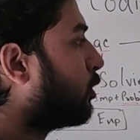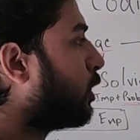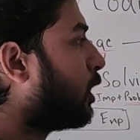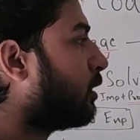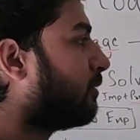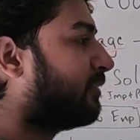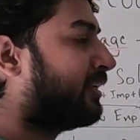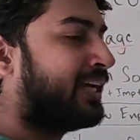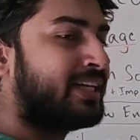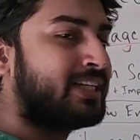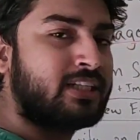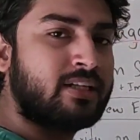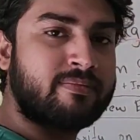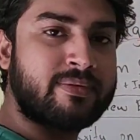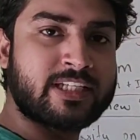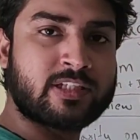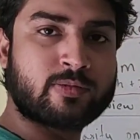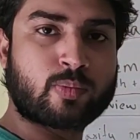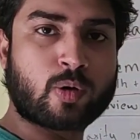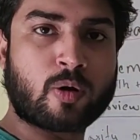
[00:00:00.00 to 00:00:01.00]
to solve D S A
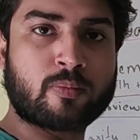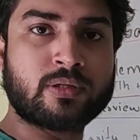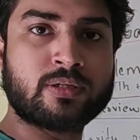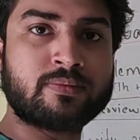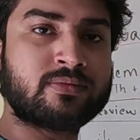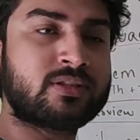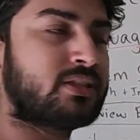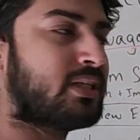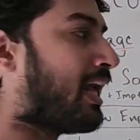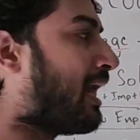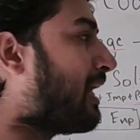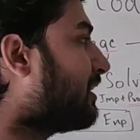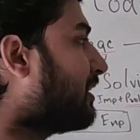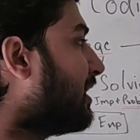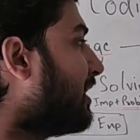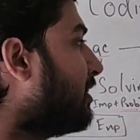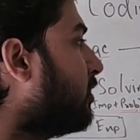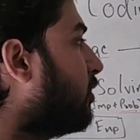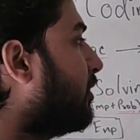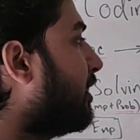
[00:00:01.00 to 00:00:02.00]
based problems and
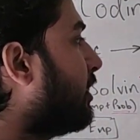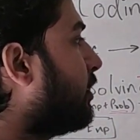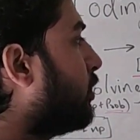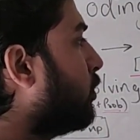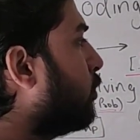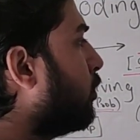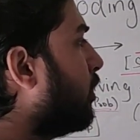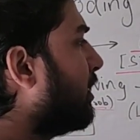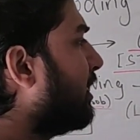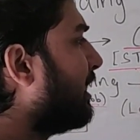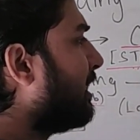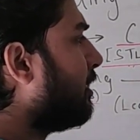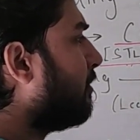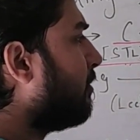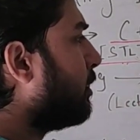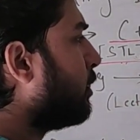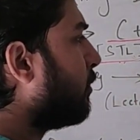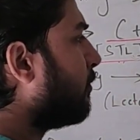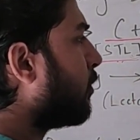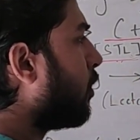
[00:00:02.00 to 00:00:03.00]
then you need to do a little
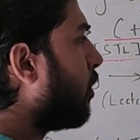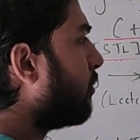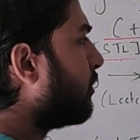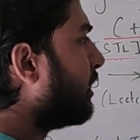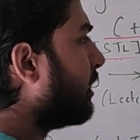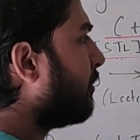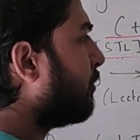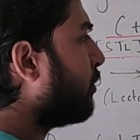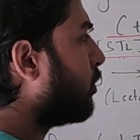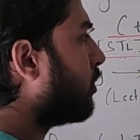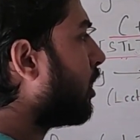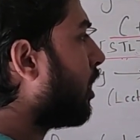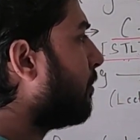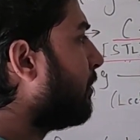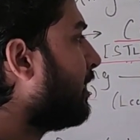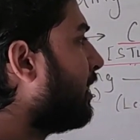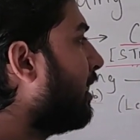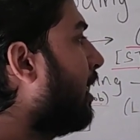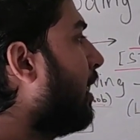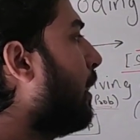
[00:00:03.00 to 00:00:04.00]
bit of computer
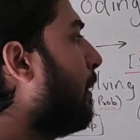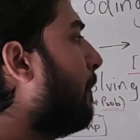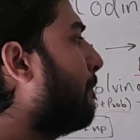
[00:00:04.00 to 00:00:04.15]
programming,